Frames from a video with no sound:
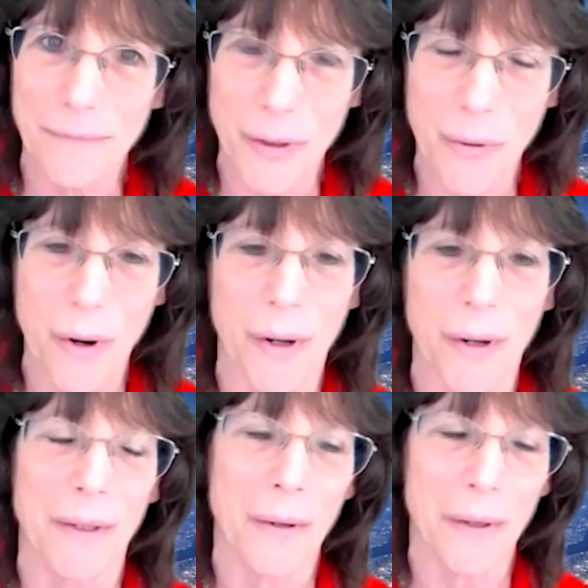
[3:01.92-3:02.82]

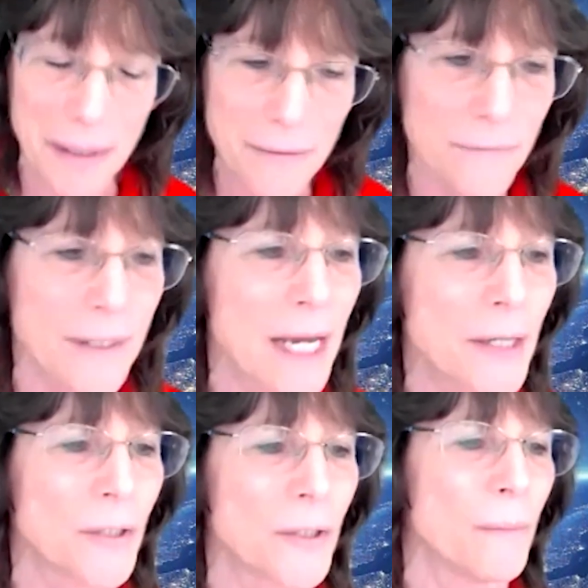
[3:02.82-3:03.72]
your
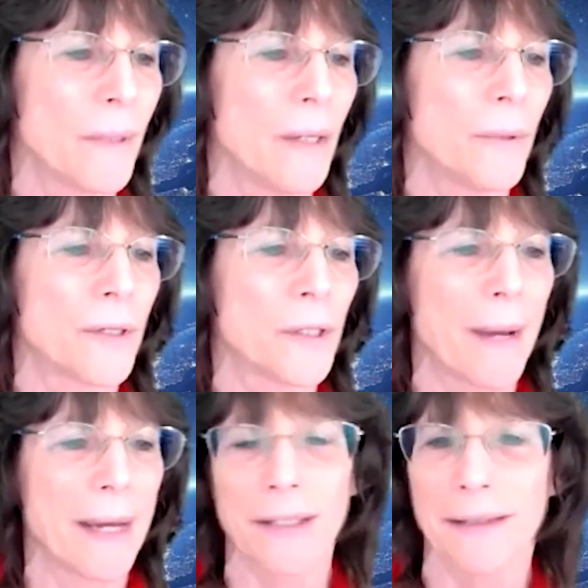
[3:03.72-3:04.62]
invitation to me, which is
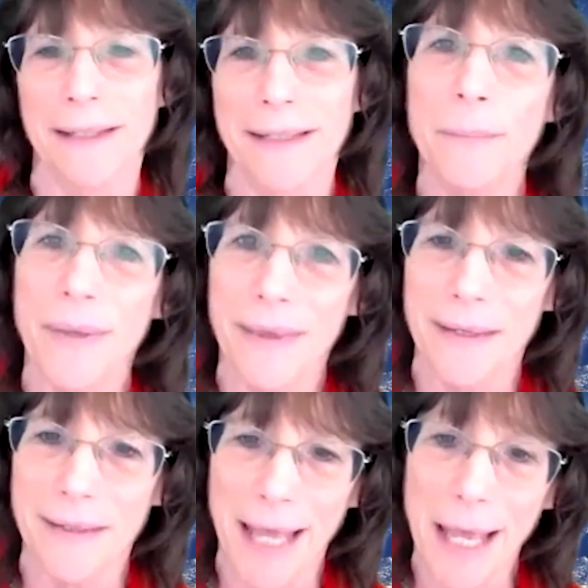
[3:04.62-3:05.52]
basically sympathy
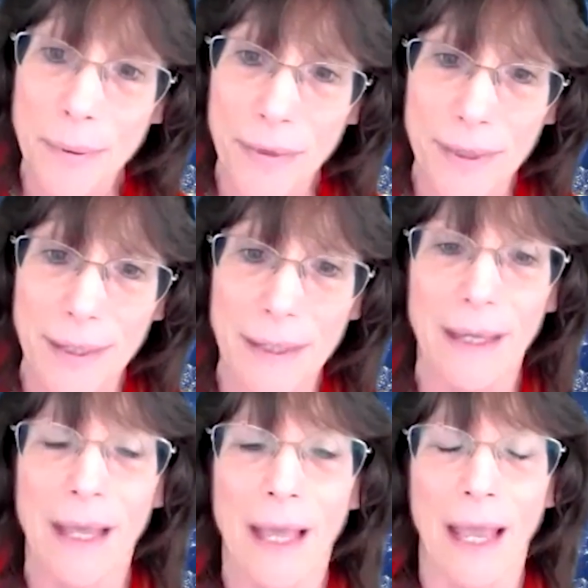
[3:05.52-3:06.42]
to empathy.
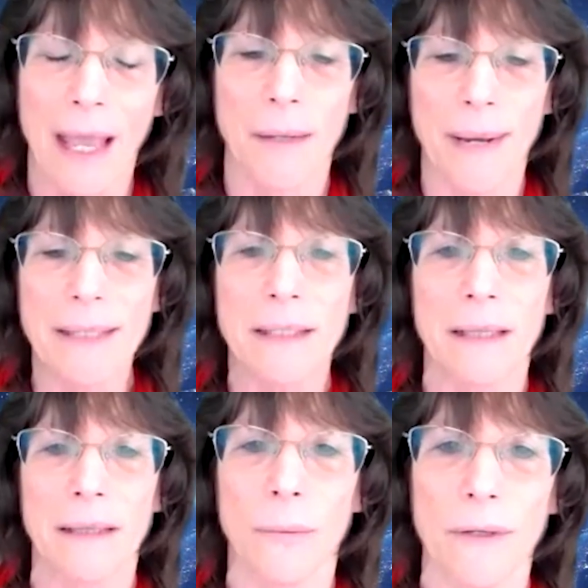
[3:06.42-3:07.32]
And
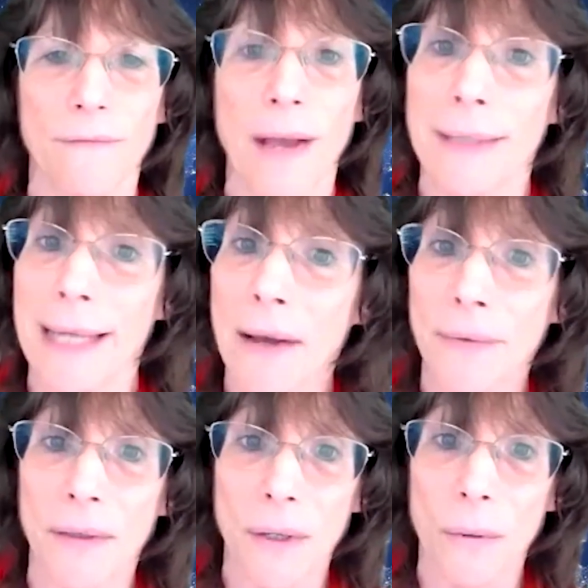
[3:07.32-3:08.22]
basically, we found out
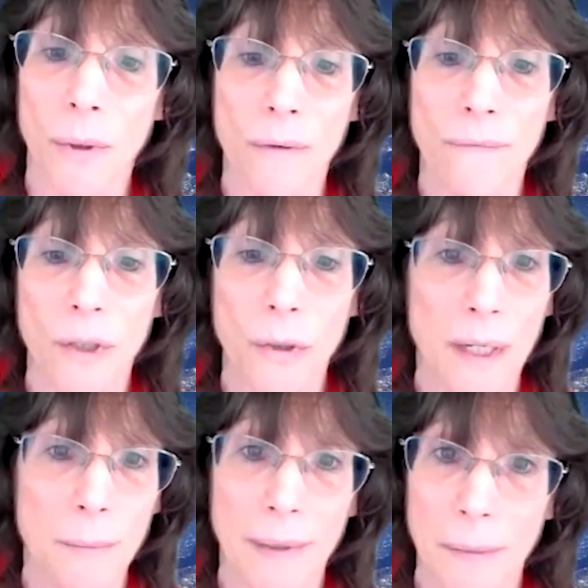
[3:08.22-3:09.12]
that there were over
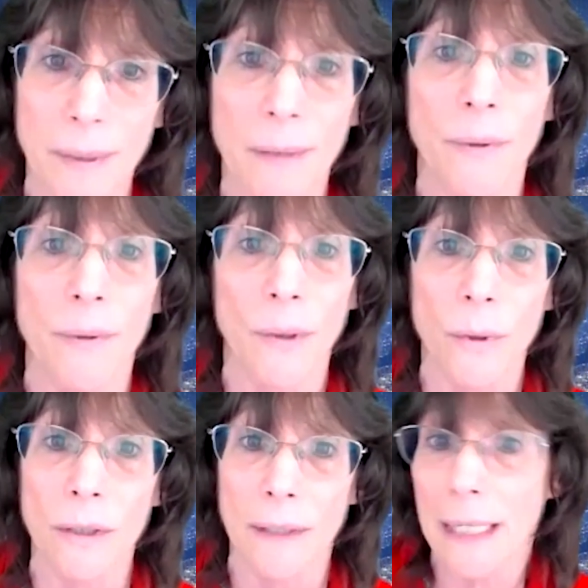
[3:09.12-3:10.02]
20 million people in the
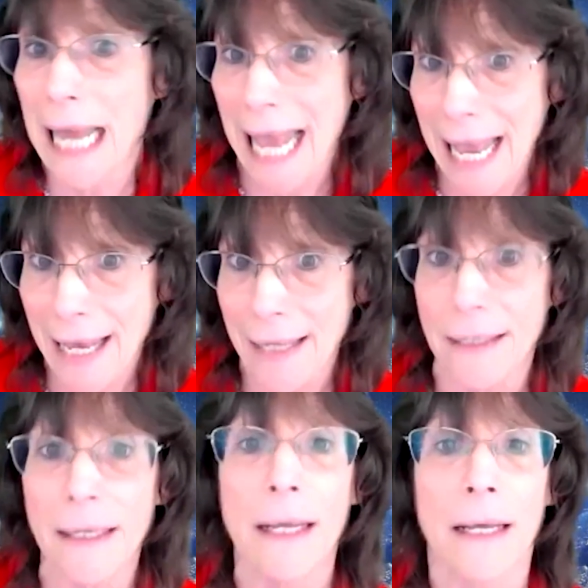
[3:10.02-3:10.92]
world that had
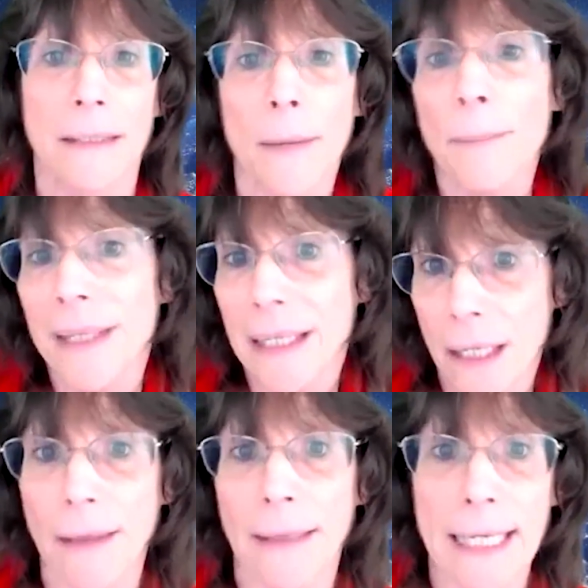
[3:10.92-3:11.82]
something
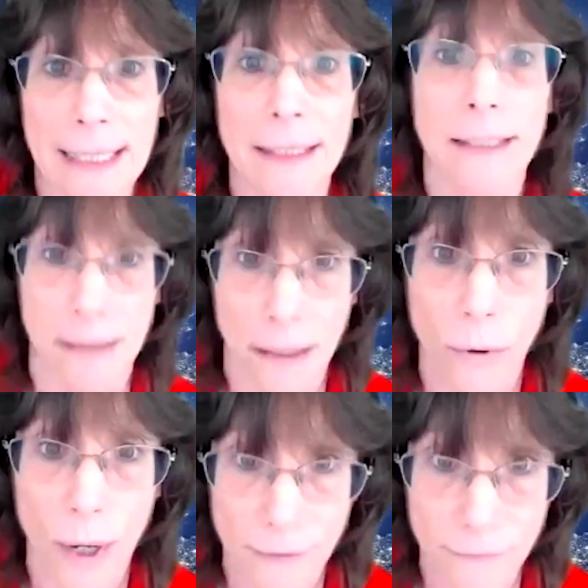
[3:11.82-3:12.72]
like this
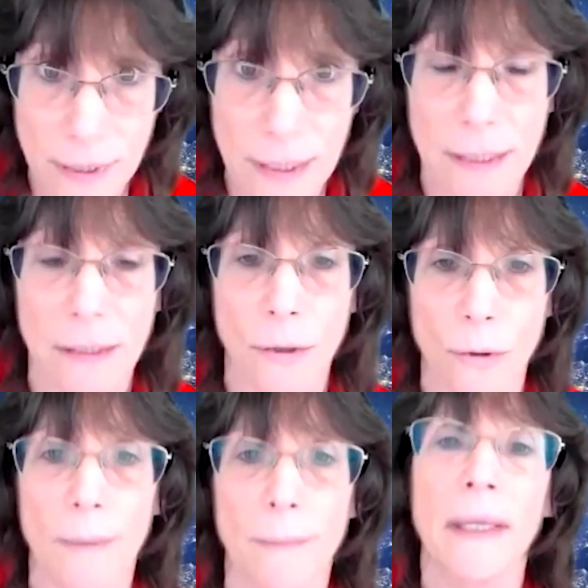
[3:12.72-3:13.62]
chronic fatigue
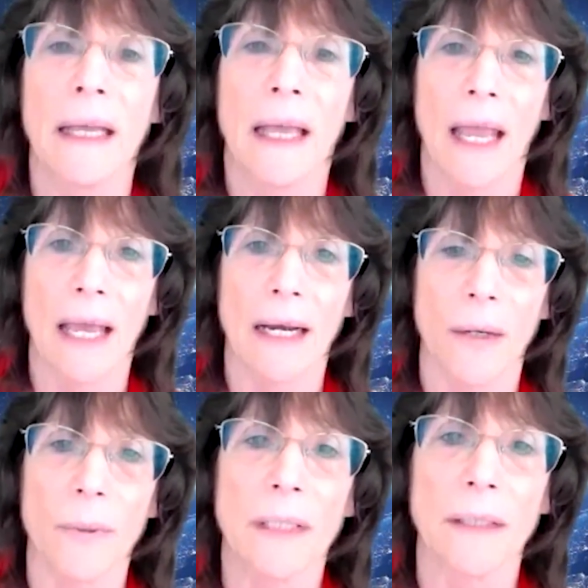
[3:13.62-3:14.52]
syndrome. And I
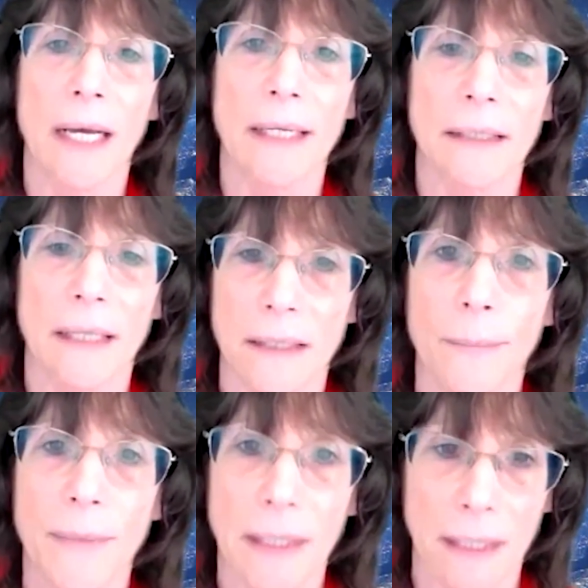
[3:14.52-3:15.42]
realized that
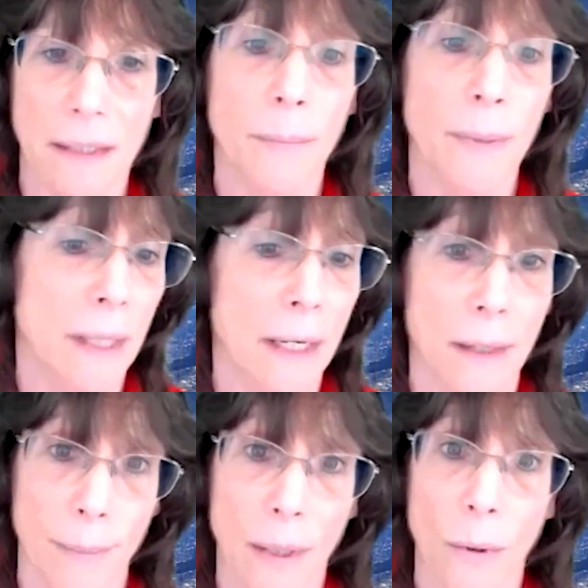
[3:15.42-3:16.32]
something needed to be done in a
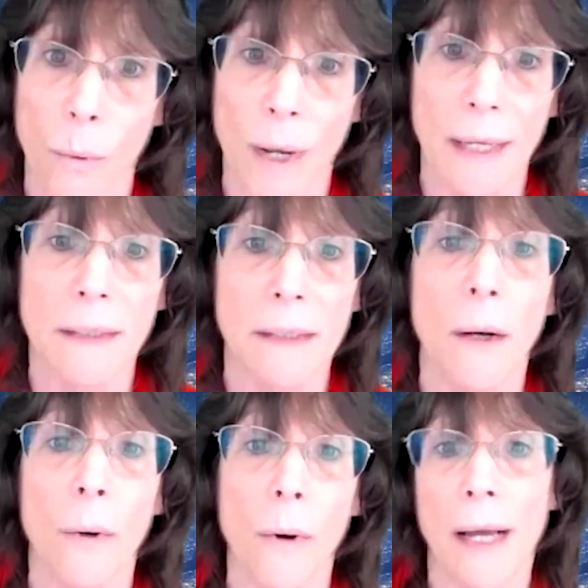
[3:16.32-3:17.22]
bigger way.
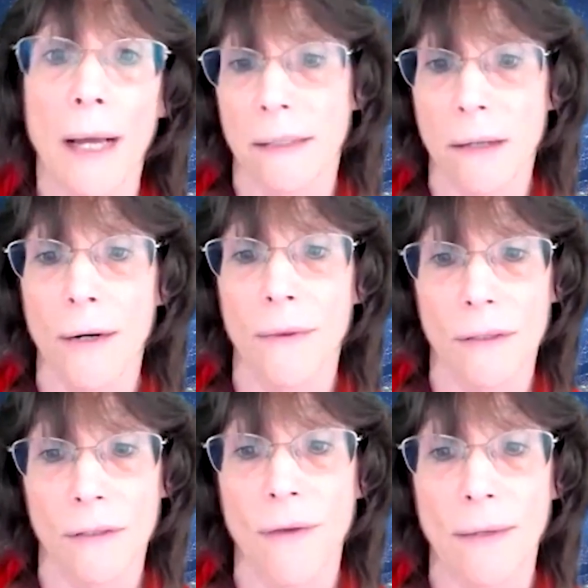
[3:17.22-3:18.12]
So I started
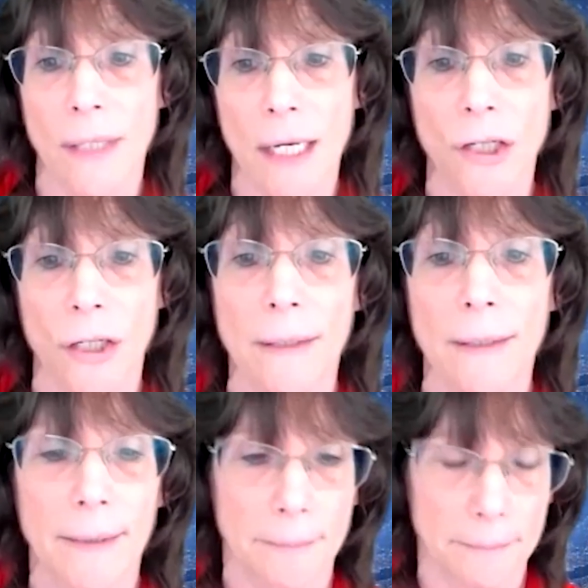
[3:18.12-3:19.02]
this foundation
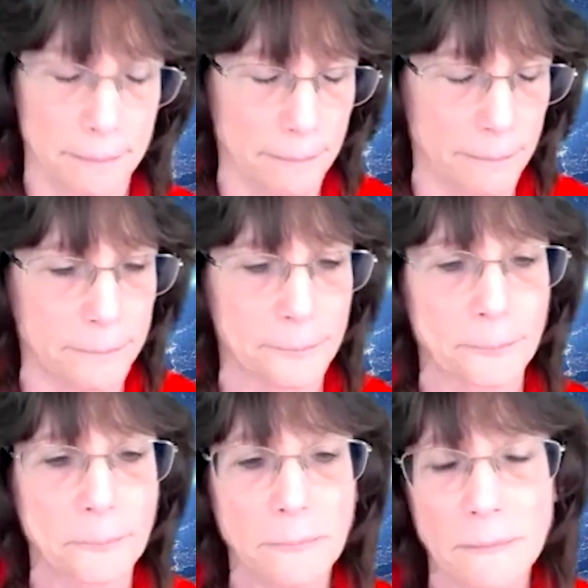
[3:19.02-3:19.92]

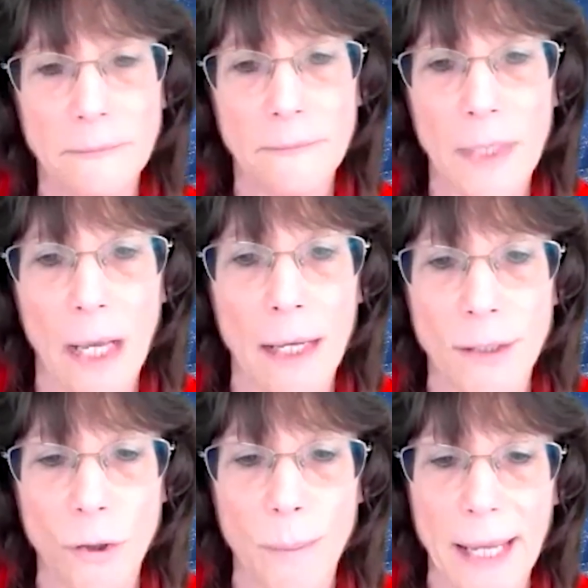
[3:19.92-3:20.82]

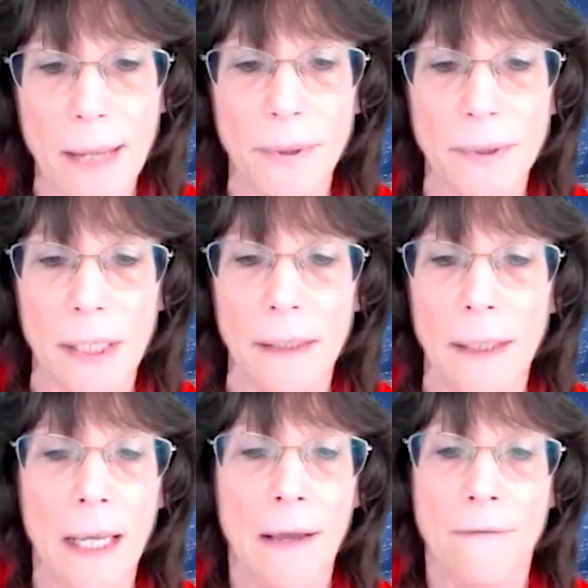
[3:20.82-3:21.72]
to be able to
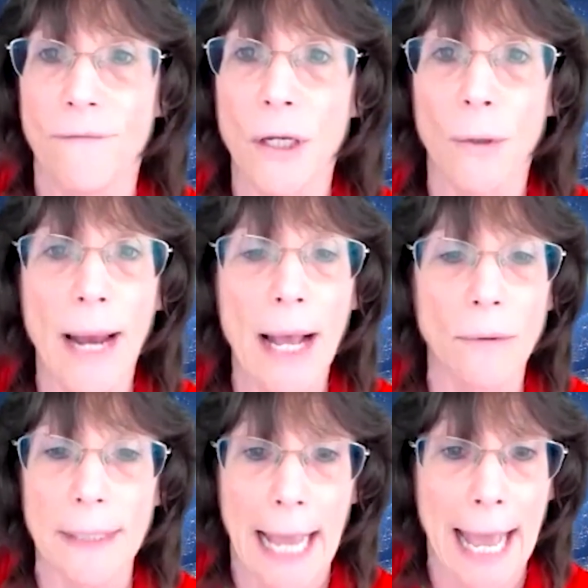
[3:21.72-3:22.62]
figure
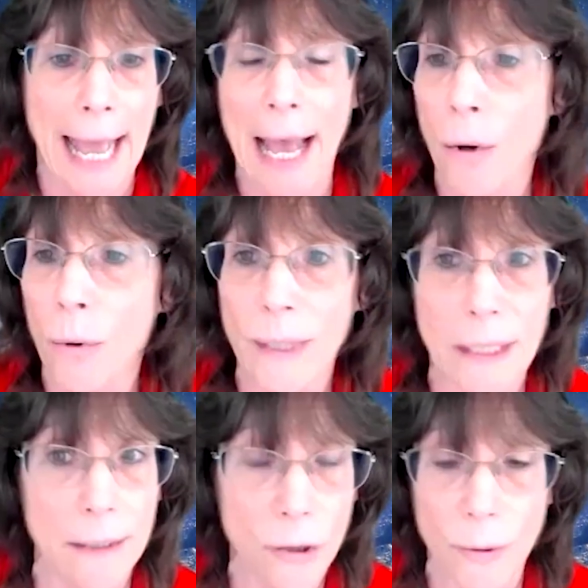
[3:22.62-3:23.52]
out how we
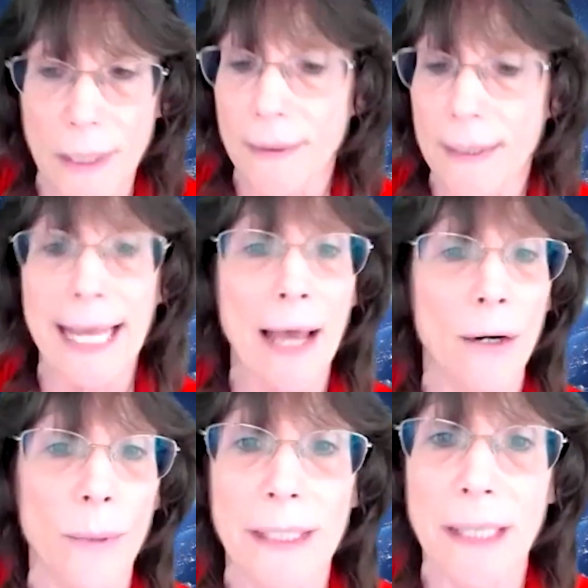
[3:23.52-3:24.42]
can treat this. How do
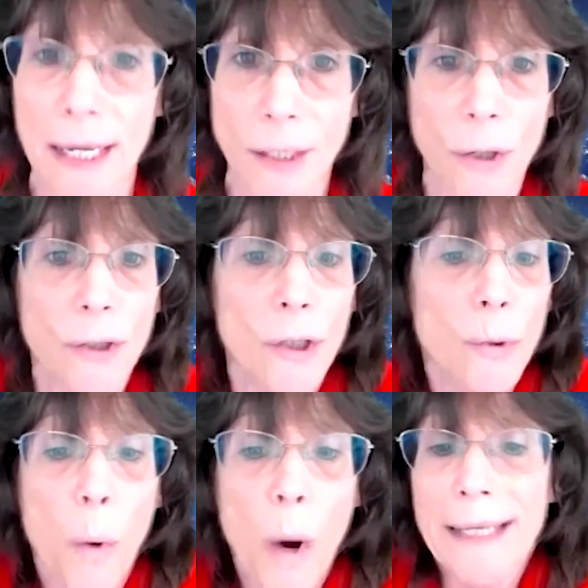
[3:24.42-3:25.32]
we diagnose this?
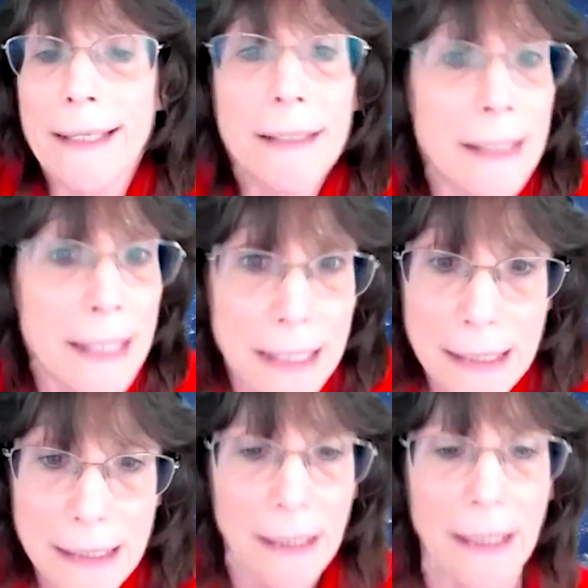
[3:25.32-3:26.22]
What is this?